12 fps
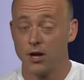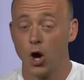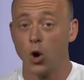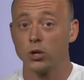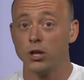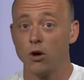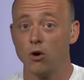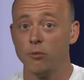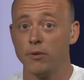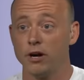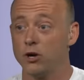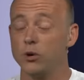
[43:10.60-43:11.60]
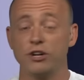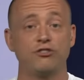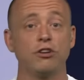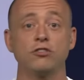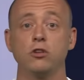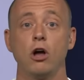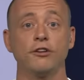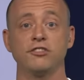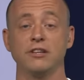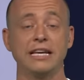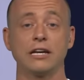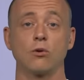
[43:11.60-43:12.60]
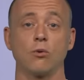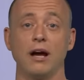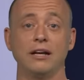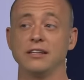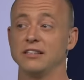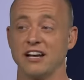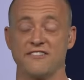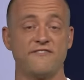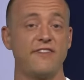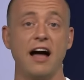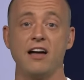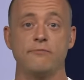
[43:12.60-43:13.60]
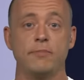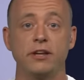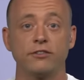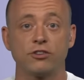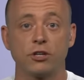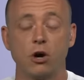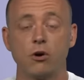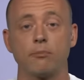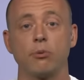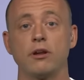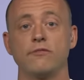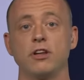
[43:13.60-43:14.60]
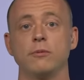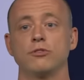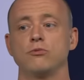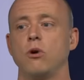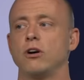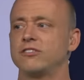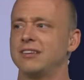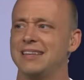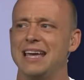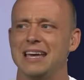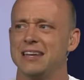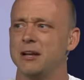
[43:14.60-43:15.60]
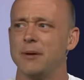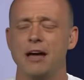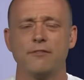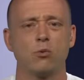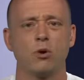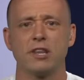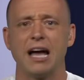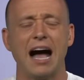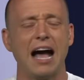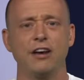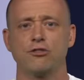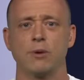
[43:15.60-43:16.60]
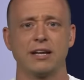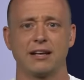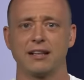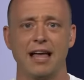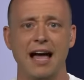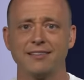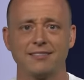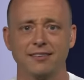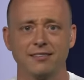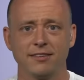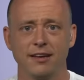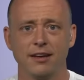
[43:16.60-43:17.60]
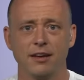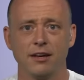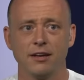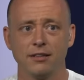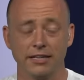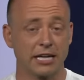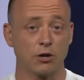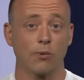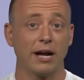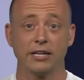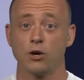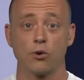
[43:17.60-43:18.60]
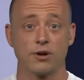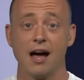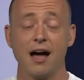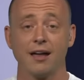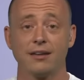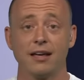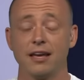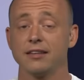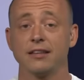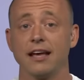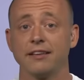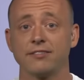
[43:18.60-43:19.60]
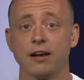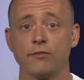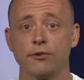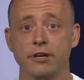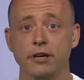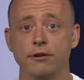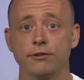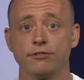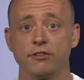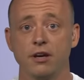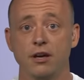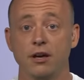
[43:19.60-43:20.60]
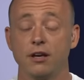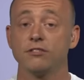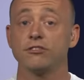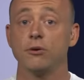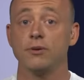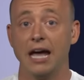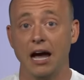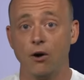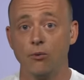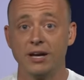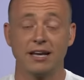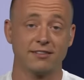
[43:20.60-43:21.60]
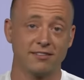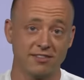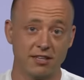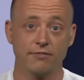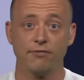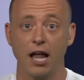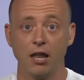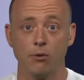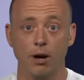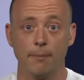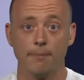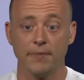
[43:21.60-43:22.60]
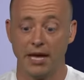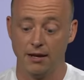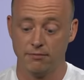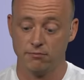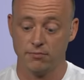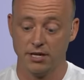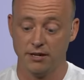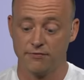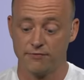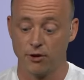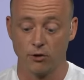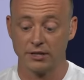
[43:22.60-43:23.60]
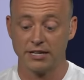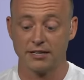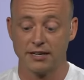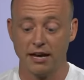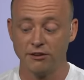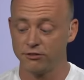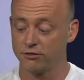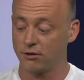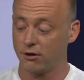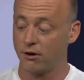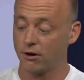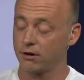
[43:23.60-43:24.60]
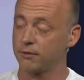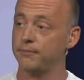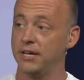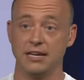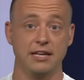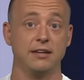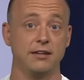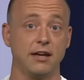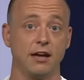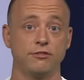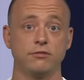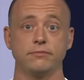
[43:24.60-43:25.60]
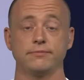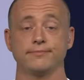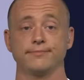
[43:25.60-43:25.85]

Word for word: Oklahoma, who had just lost Lincoln Riley like five minutes ago and Brent Venables walks in, they ended up having one of the highest rated classes, Lincoln Riley or not, in the last several years. So now we get to see the follow-up. And if early indications are any indication,